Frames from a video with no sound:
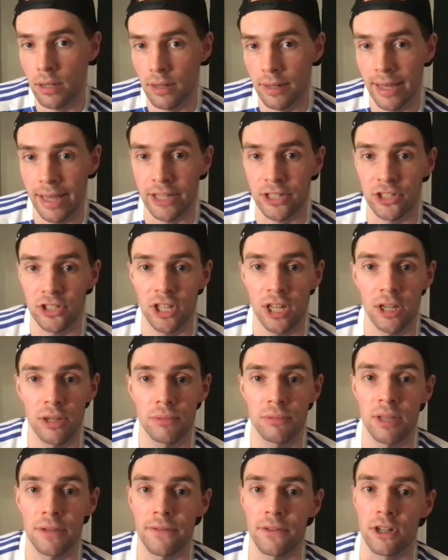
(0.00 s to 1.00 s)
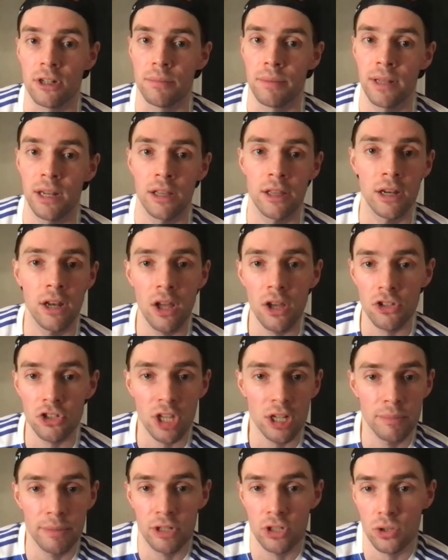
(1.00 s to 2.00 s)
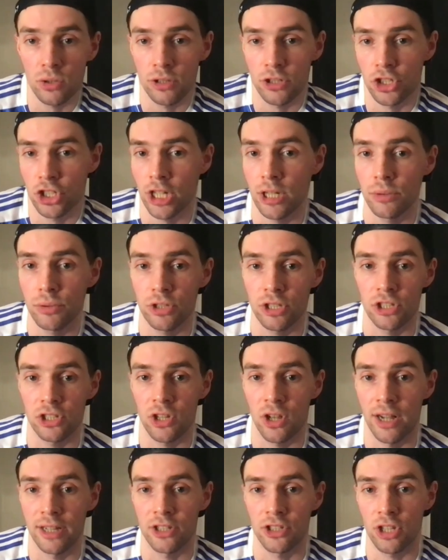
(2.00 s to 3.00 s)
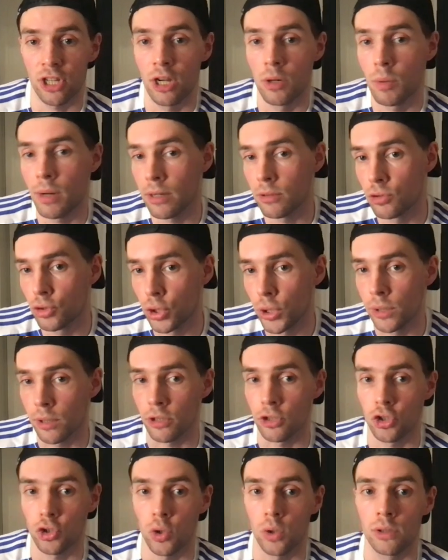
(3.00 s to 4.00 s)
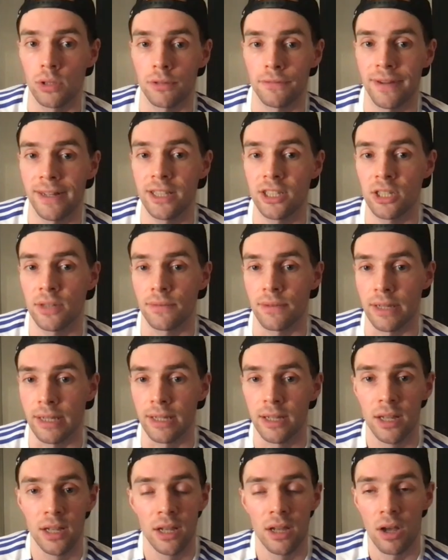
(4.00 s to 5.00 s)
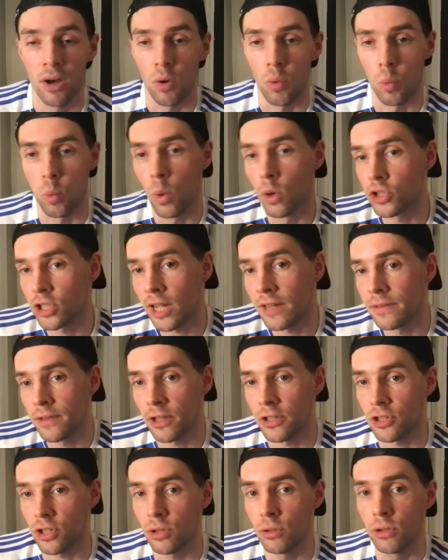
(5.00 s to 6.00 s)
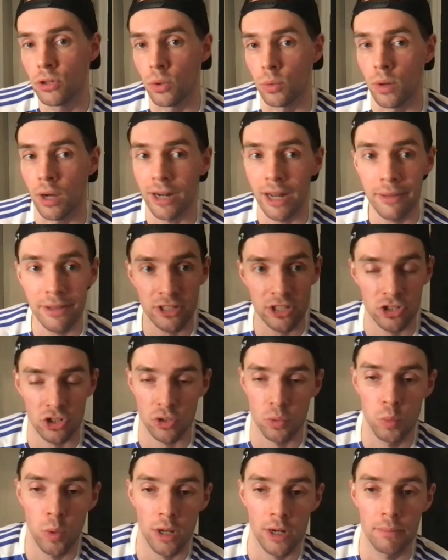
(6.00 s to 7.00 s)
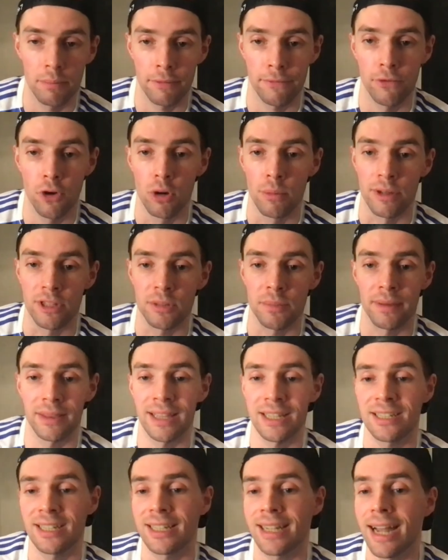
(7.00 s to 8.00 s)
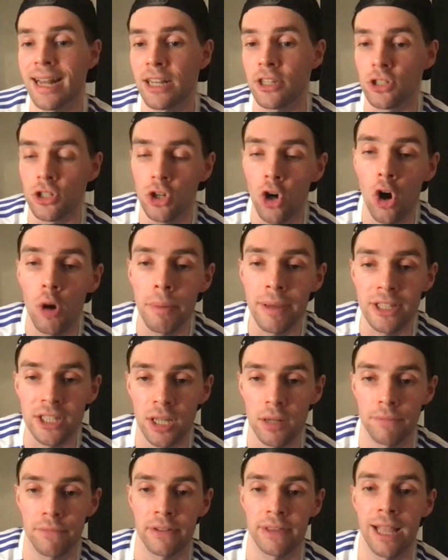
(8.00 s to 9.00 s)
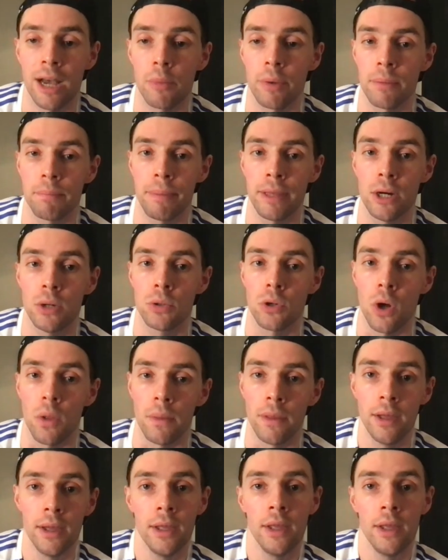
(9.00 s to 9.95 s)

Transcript: It's so difficult. But the last time we saw a Chelsea side so well drilled and strong defensively was under Tuchel. I know this is just one performance, but this again has got to be something that we build on.